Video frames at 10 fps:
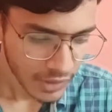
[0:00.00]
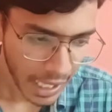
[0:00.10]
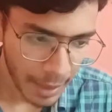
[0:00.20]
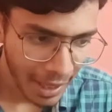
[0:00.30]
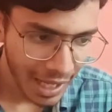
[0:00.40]
I
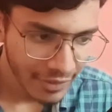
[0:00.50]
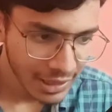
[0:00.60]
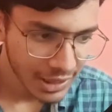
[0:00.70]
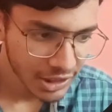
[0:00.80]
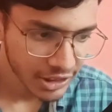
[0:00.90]
am having
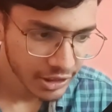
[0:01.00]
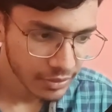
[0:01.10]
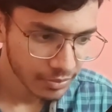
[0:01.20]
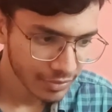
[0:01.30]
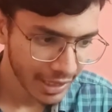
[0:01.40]
this
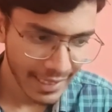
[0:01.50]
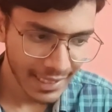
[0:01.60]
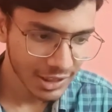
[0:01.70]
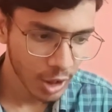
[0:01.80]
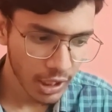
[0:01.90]

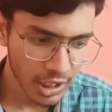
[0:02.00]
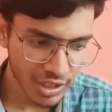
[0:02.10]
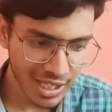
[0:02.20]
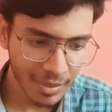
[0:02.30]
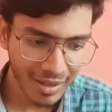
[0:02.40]

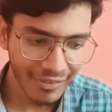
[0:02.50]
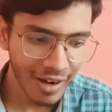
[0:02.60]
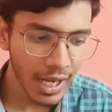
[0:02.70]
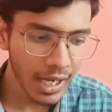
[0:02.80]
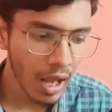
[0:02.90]
index.html
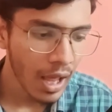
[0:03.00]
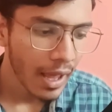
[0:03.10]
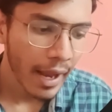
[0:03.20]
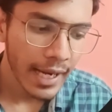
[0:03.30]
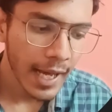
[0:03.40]
file,
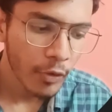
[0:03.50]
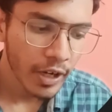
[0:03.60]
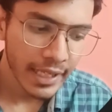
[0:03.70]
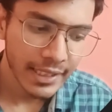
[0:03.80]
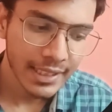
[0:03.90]
and I have
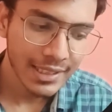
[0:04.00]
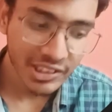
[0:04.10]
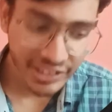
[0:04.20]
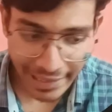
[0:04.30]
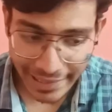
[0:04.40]
connected
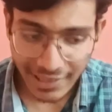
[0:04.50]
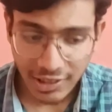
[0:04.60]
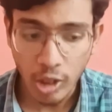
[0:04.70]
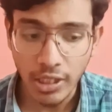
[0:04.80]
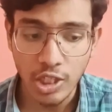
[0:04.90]
this
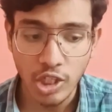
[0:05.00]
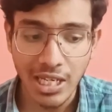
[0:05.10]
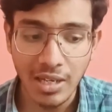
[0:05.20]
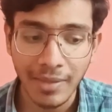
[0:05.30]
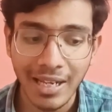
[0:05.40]

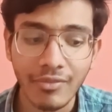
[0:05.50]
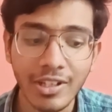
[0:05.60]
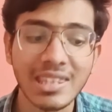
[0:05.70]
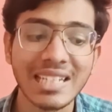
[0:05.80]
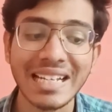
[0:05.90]
index.html
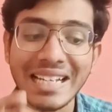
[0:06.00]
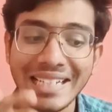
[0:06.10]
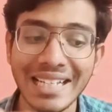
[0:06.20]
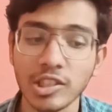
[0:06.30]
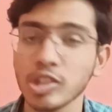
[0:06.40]
with
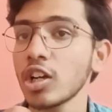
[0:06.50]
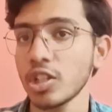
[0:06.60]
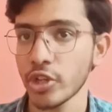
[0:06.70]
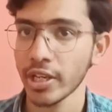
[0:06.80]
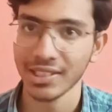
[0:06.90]

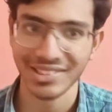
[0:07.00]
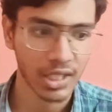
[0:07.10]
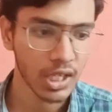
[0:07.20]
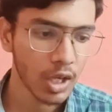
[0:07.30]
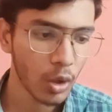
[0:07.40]
index.js.
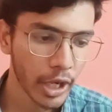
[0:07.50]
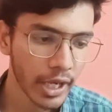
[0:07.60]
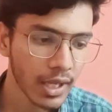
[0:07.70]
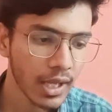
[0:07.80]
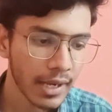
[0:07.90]

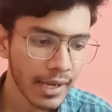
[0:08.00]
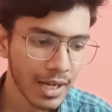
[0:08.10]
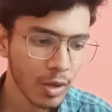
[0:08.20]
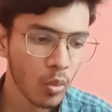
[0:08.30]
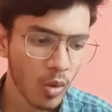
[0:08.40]
Okay,
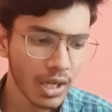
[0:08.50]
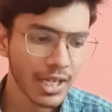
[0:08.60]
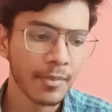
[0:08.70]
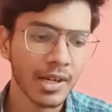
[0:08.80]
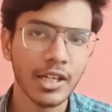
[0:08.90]
now what
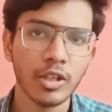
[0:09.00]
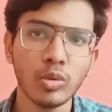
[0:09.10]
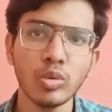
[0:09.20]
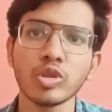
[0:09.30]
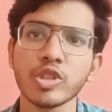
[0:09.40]
I'm gonna
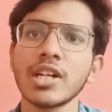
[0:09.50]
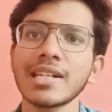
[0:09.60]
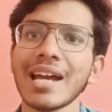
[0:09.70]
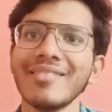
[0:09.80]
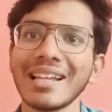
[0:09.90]
do is that
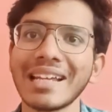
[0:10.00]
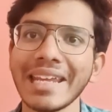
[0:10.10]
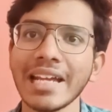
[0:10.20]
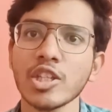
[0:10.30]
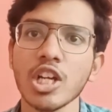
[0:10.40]
I will
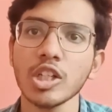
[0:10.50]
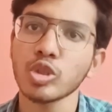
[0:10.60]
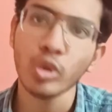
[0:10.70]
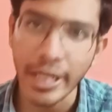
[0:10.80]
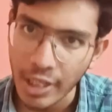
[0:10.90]
create a
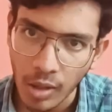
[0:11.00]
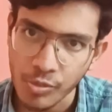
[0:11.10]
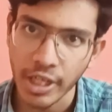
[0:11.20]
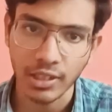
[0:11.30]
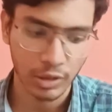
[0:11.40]
student
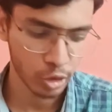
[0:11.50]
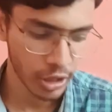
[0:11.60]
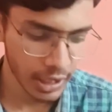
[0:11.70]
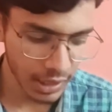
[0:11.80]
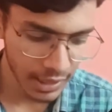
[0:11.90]
object. So
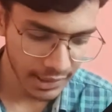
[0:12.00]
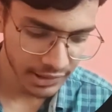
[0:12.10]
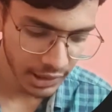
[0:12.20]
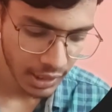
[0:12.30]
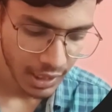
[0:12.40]
here, let's
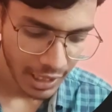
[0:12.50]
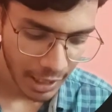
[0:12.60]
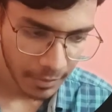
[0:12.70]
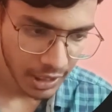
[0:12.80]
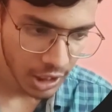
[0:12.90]
say
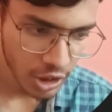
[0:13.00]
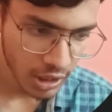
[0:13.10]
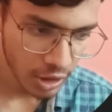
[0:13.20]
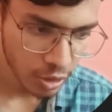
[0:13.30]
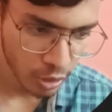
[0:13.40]
I'm creating
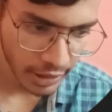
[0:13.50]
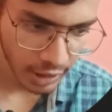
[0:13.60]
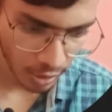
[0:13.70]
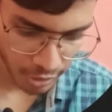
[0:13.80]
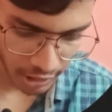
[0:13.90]
a student
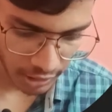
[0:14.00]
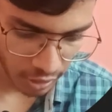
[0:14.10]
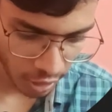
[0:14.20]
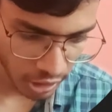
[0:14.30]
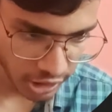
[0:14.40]
object,
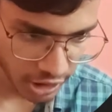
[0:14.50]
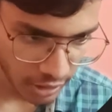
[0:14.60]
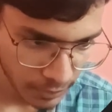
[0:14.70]
const